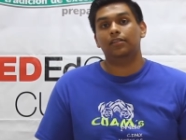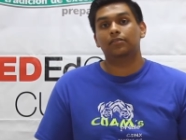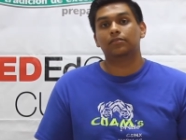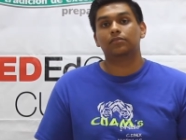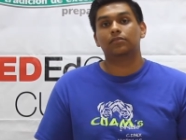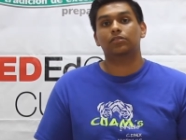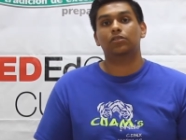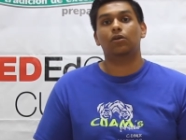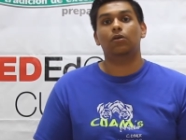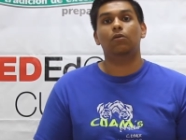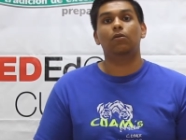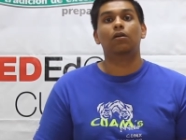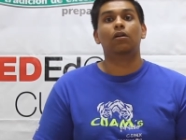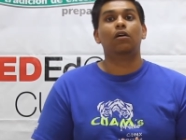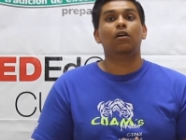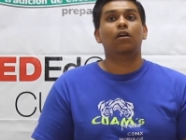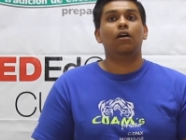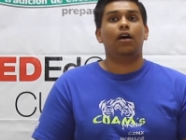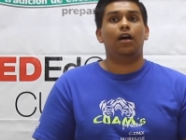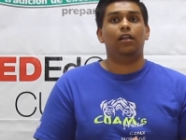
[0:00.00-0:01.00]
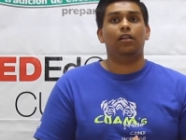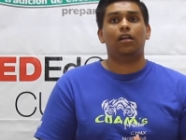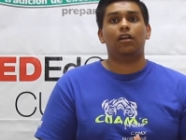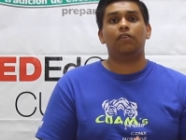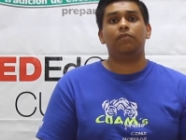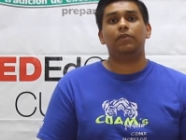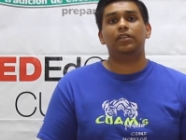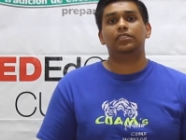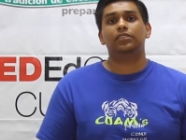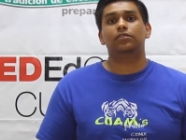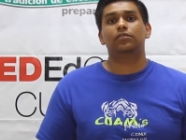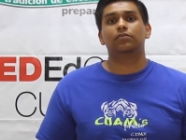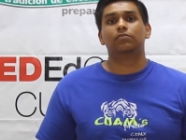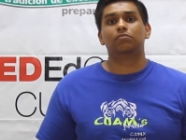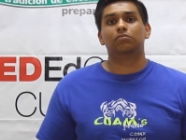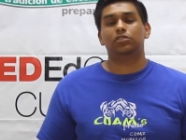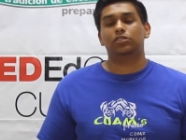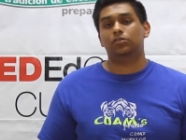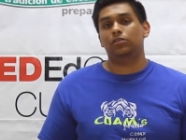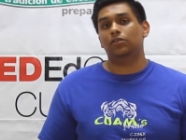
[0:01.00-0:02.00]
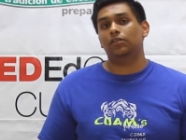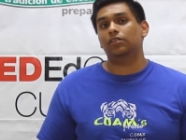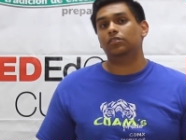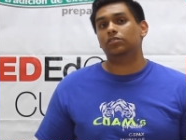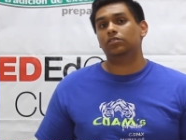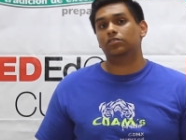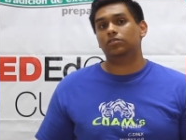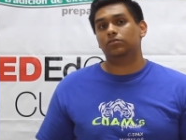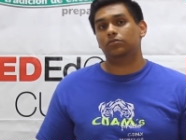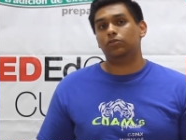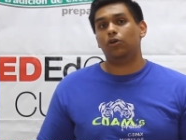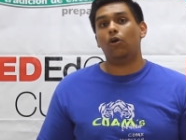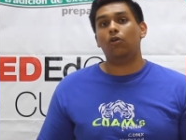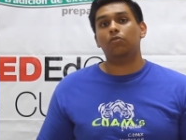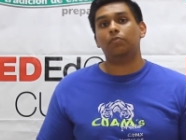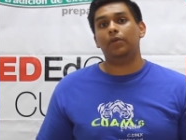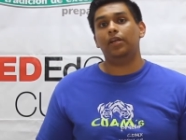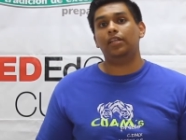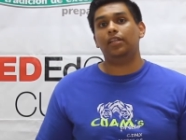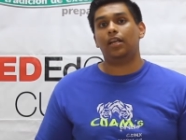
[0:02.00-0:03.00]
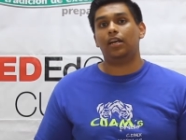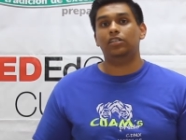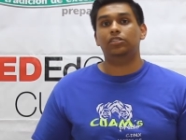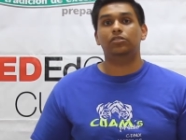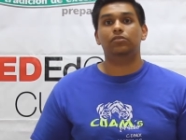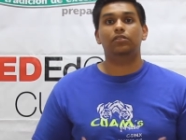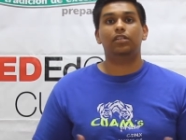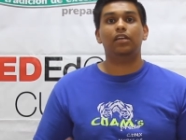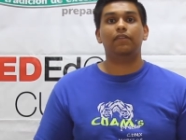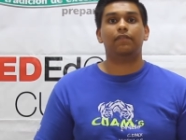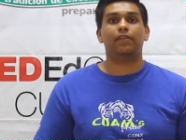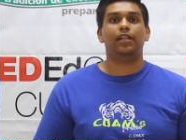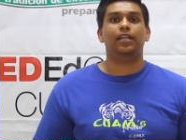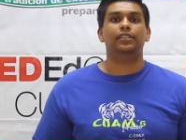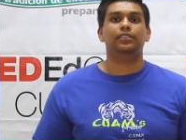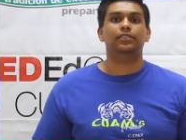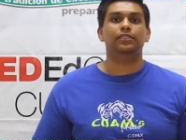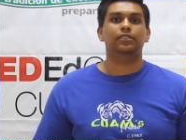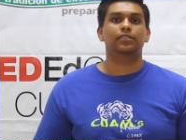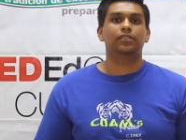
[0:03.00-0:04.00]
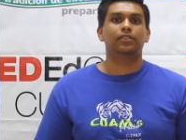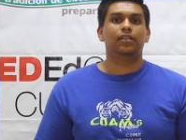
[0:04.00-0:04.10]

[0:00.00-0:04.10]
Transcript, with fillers: So a lot of my st students told me that I should give classes.